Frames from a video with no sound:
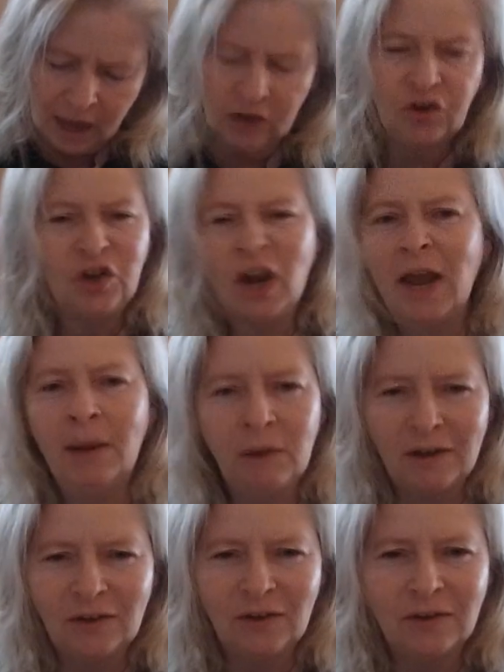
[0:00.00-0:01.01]
and
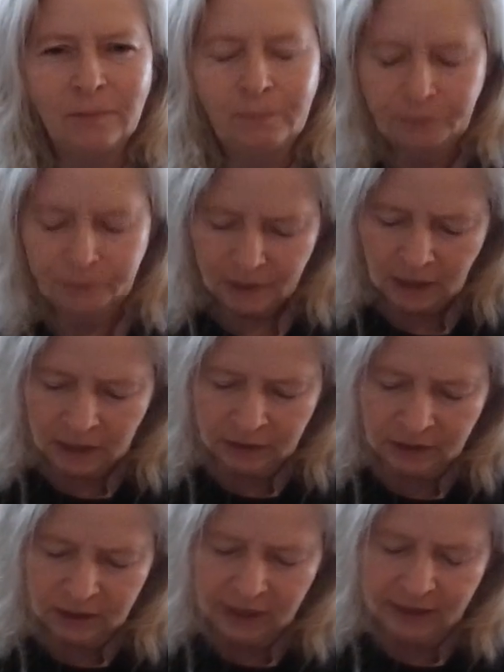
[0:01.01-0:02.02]
shameless,
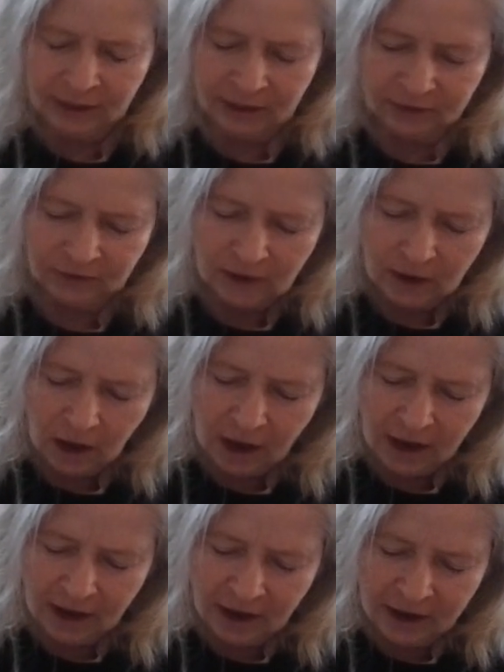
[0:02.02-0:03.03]
uncleanness.
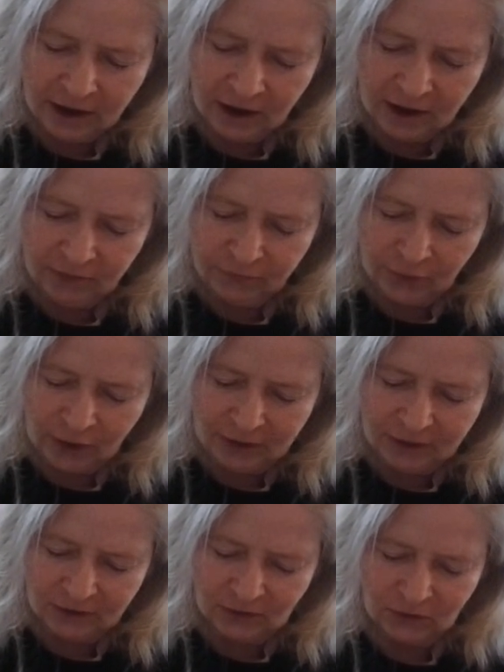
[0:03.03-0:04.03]
I, I, I
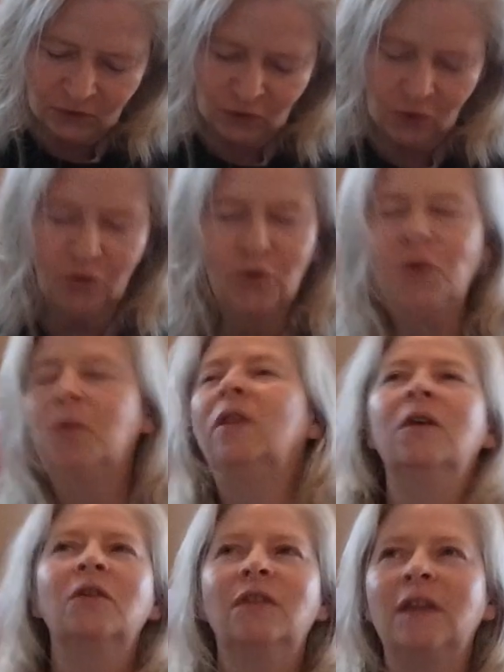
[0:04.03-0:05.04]
find this is so true
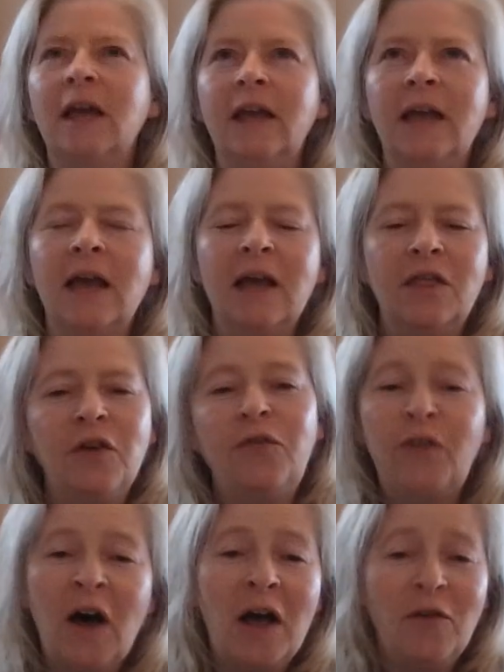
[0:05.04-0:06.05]
when they'll say the
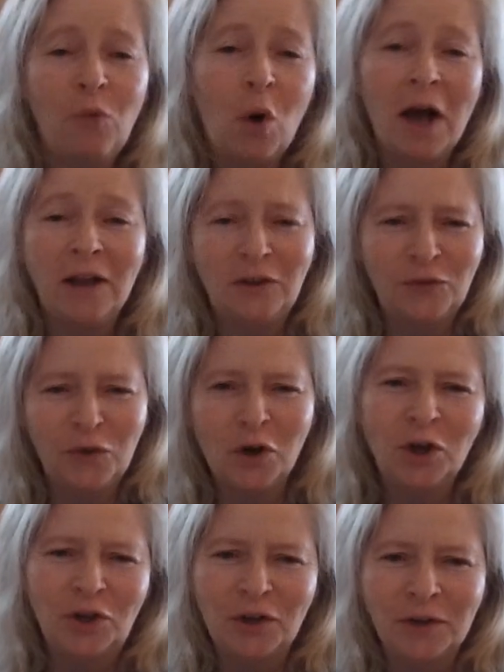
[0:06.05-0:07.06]
five wise
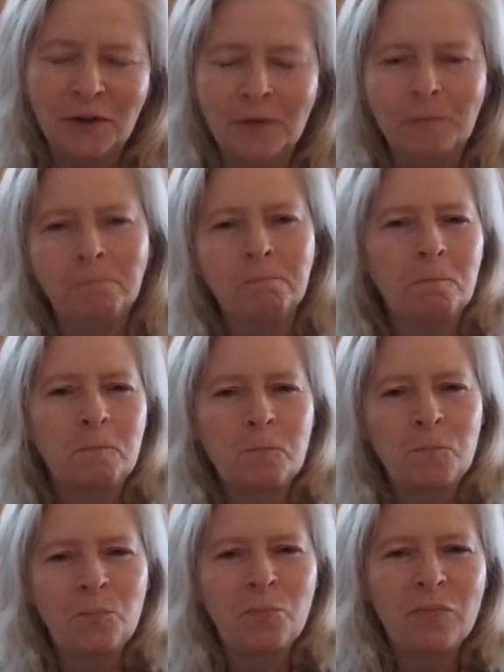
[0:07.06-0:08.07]
virgins.
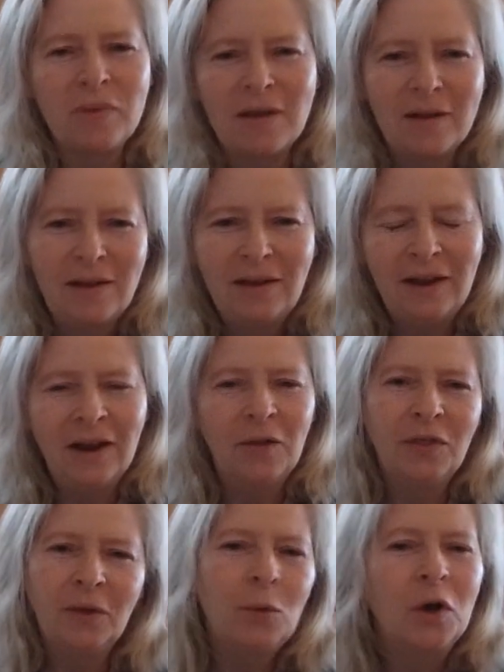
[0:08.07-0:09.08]
You
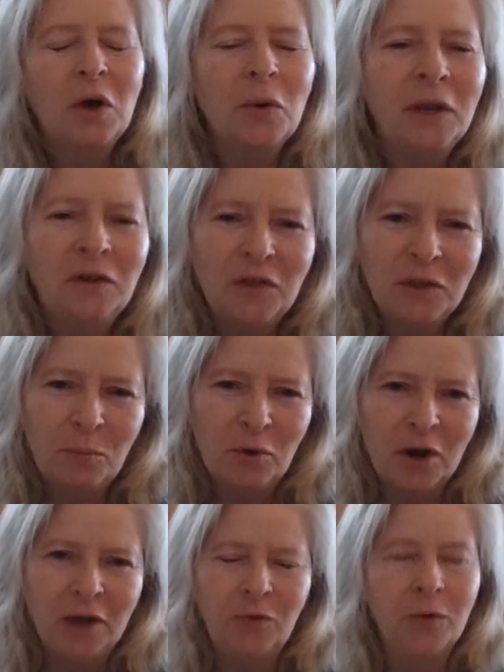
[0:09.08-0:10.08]
know, they will go into the
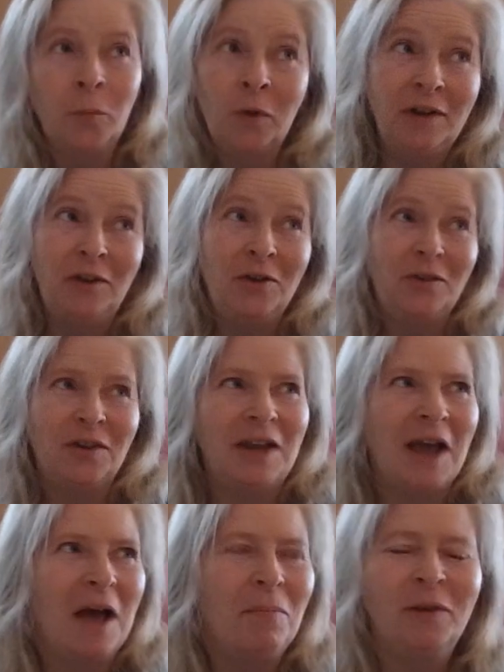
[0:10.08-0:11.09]
bridegroom. What
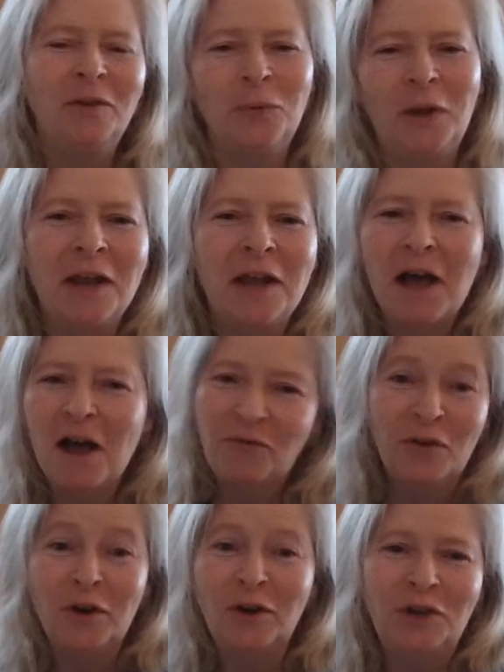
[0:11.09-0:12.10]
usually happens when a
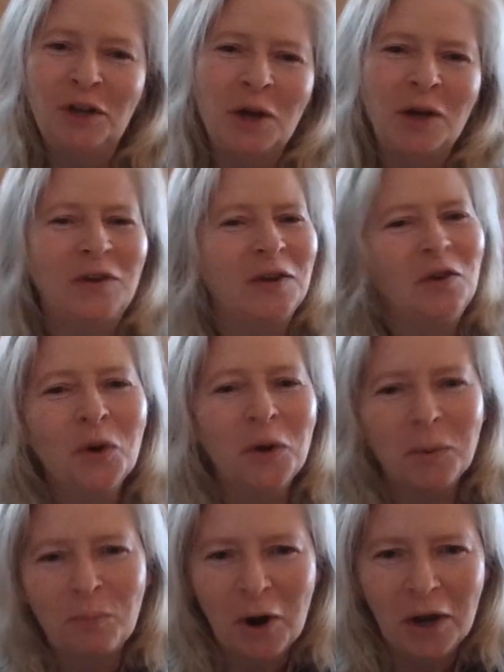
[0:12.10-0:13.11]
virgin goes
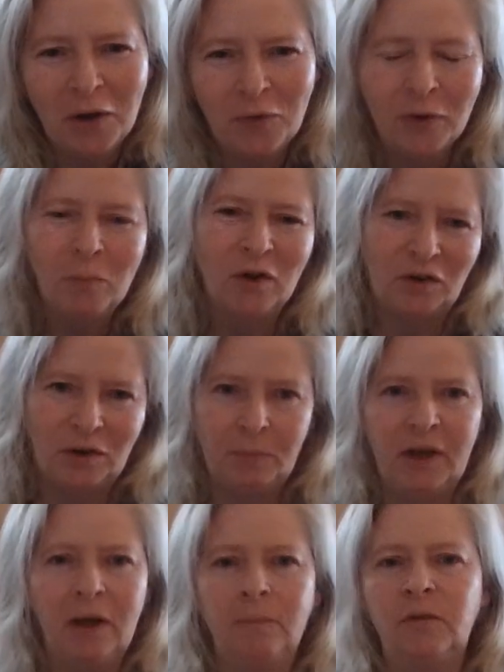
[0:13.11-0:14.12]
into her bridegroom? Well, she
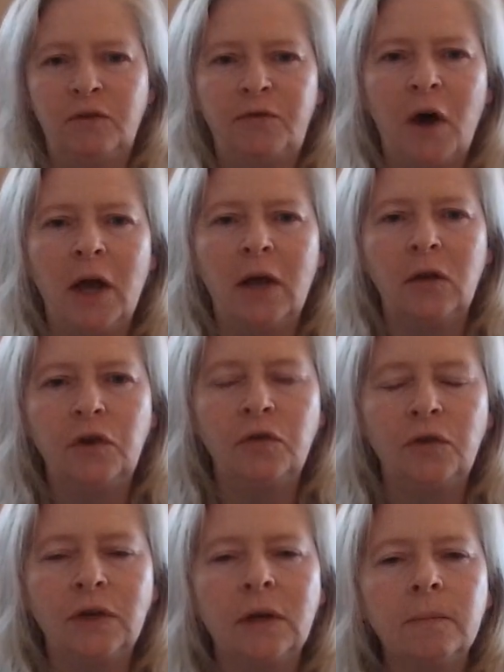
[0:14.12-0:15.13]
becomes defiled,
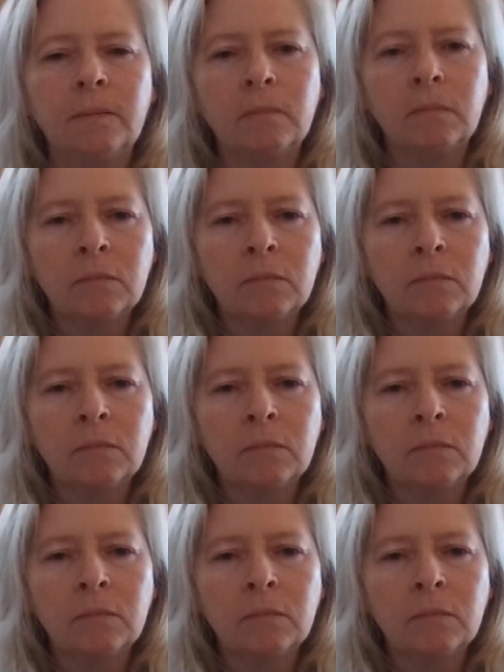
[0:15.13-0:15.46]
don't she?